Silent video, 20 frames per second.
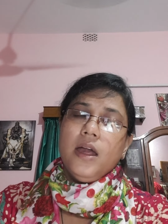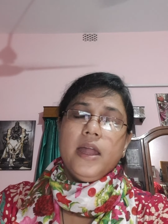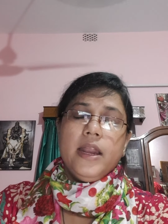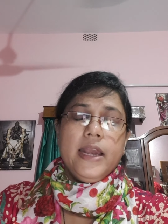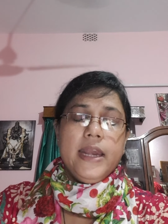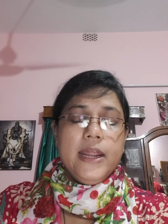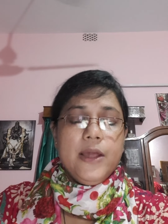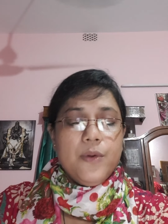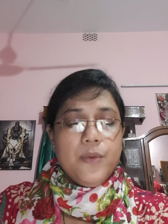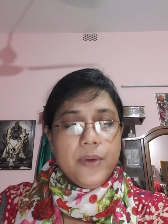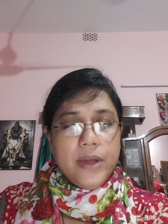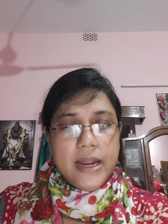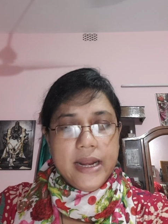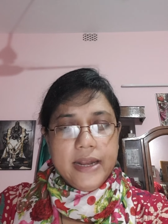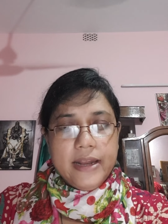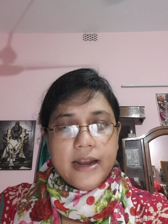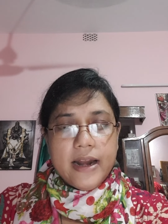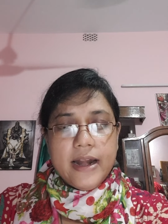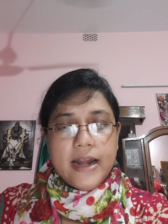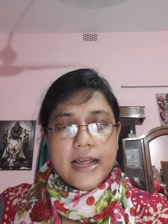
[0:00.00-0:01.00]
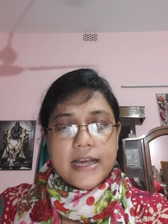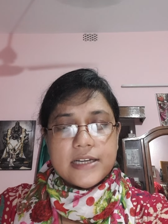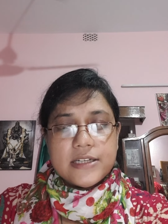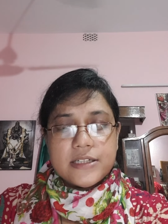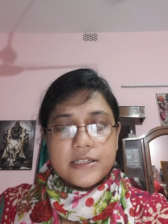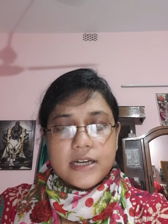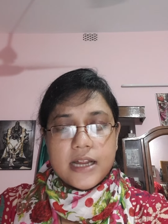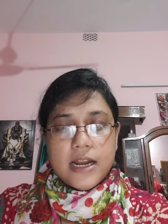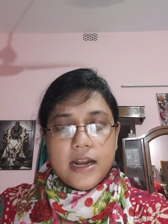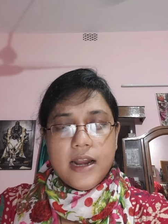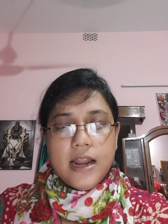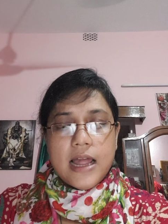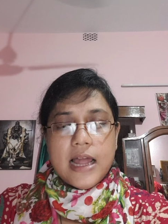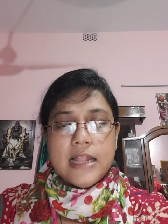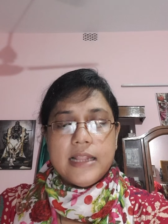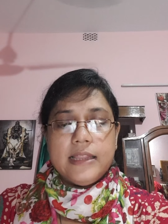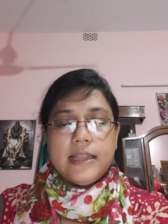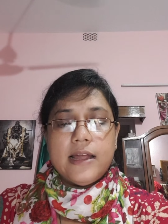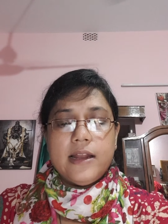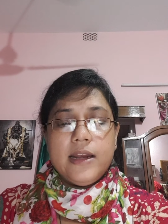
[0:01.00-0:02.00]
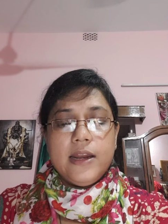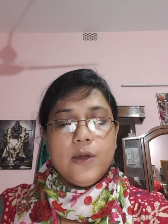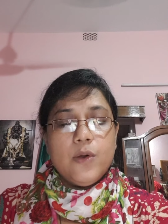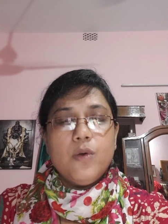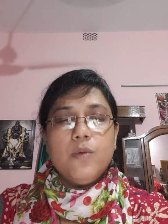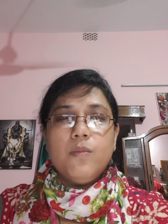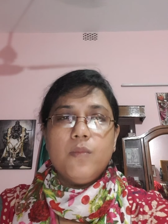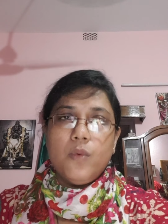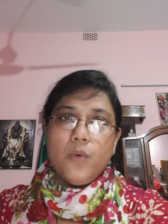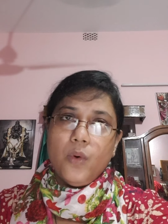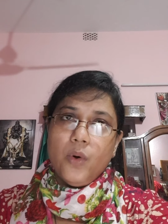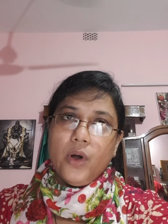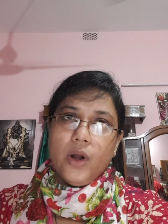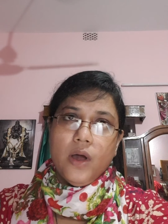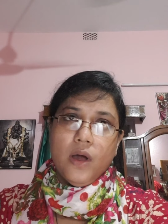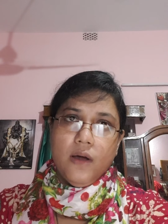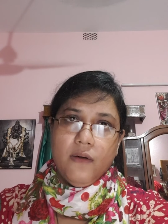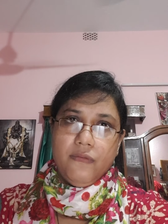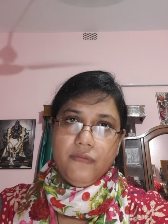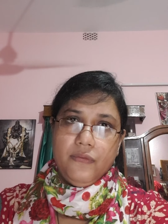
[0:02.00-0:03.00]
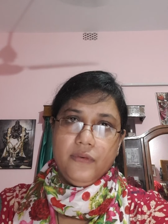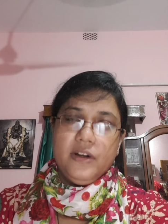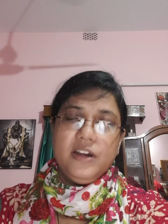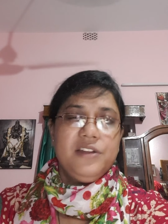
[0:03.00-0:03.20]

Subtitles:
New international and the new mode of